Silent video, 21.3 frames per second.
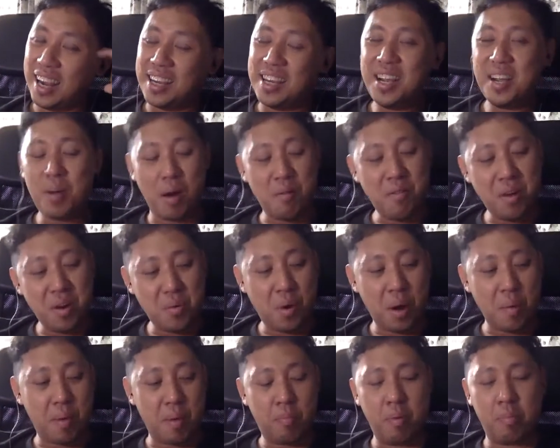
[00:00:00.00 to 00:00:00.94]
Yeah, I read a
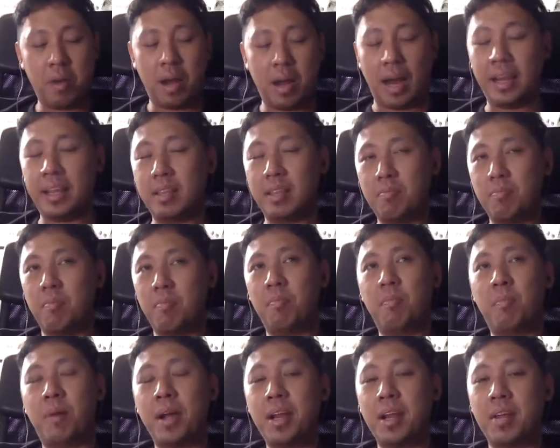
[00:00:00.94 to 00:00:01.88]
white paper, but I
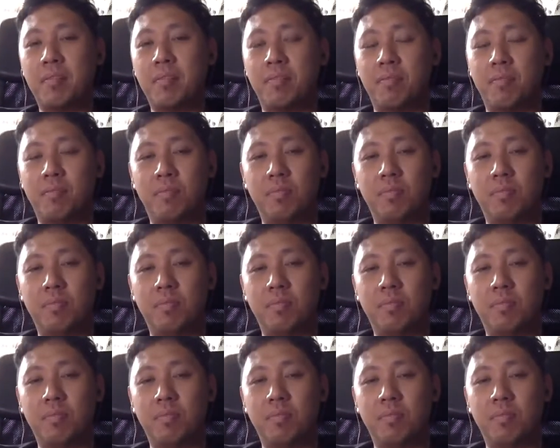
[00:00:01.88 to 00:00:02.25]
might have.